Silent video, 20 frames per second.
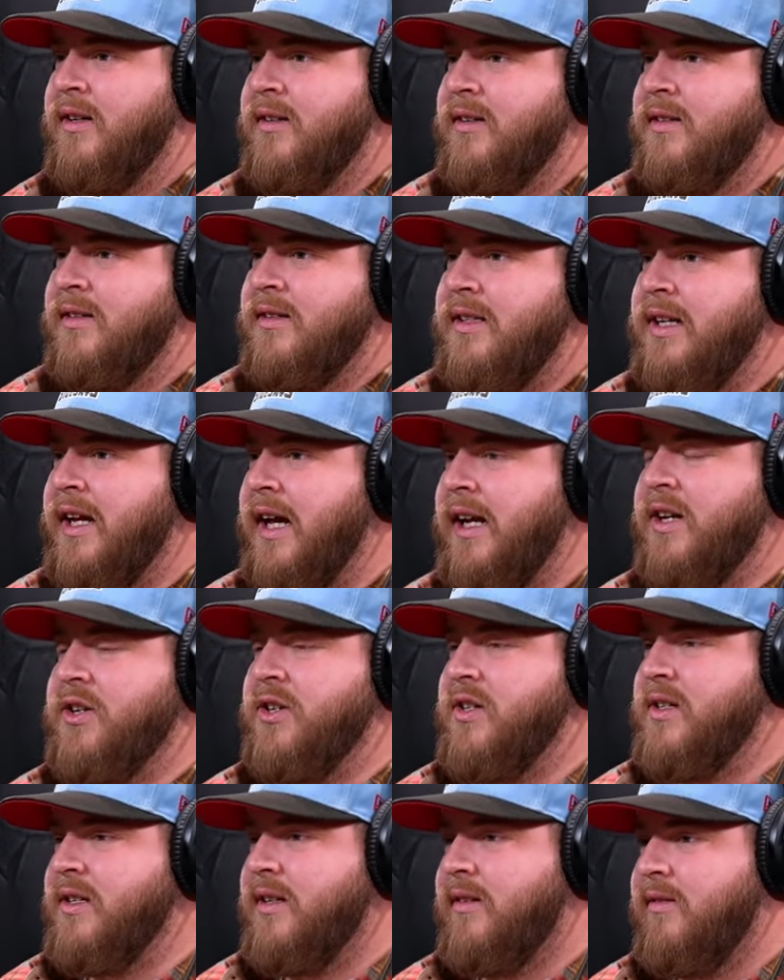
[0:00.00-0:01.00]
Yeah. You gotta
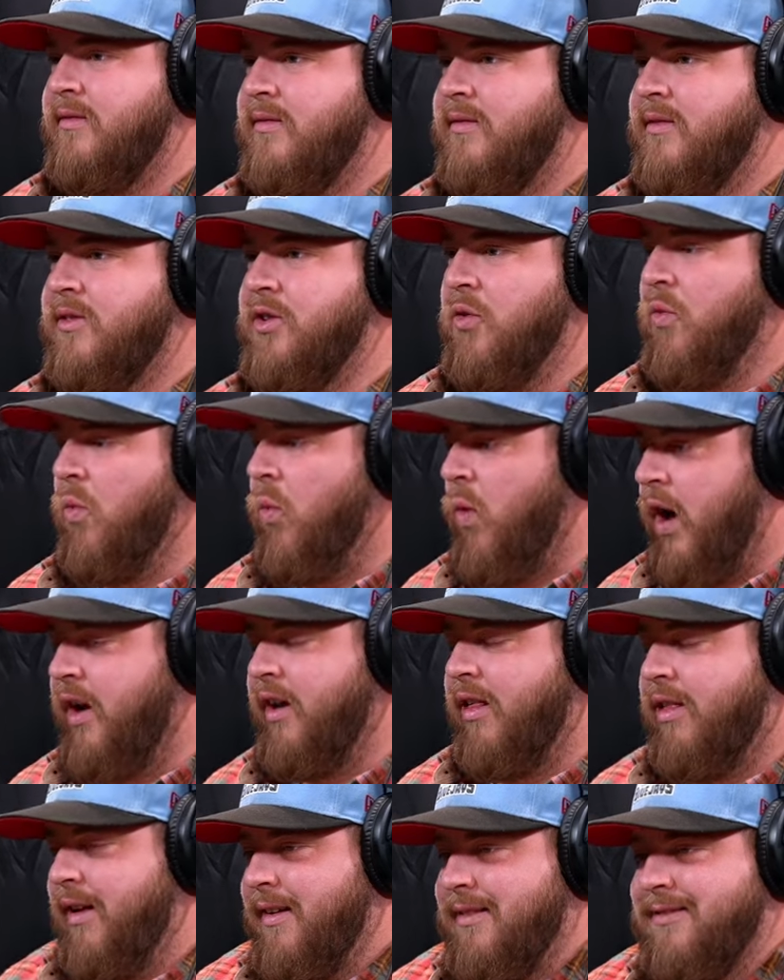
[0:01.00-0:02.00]
just do
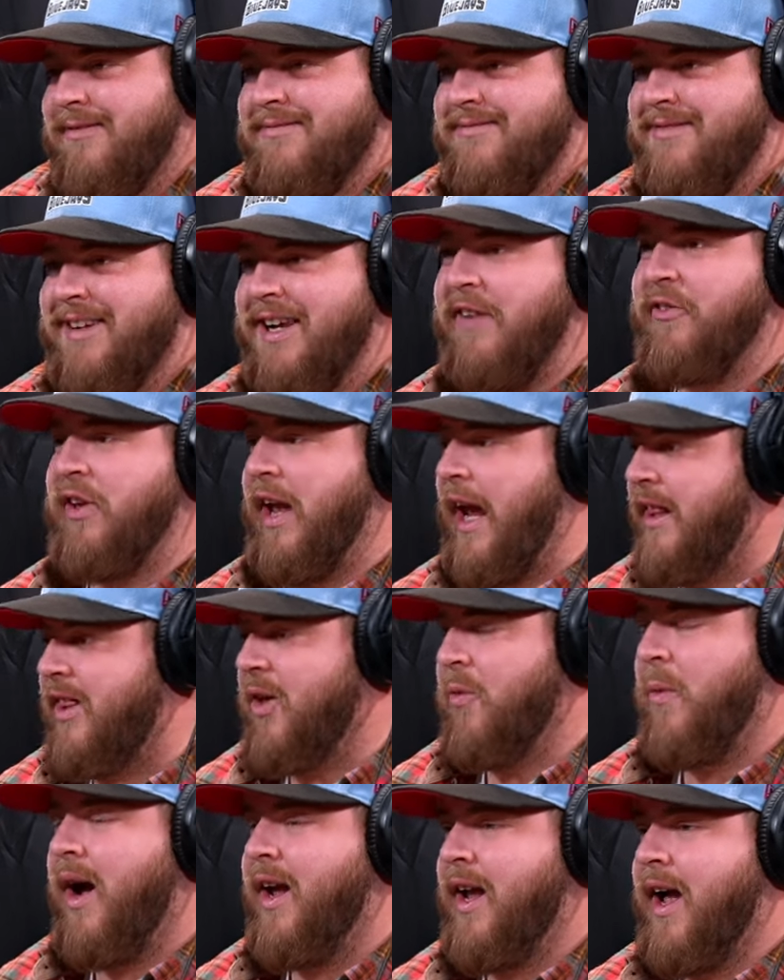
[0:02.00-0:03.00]
one. Thing. You yeah. have to hit
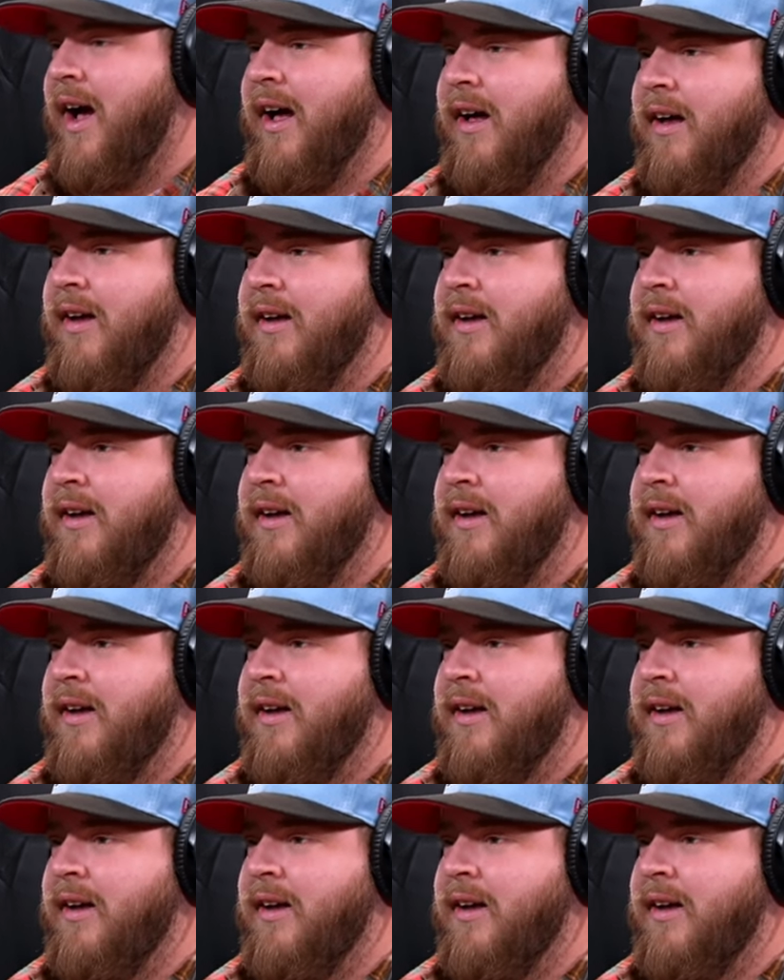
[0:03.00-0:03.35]
the wah-yah.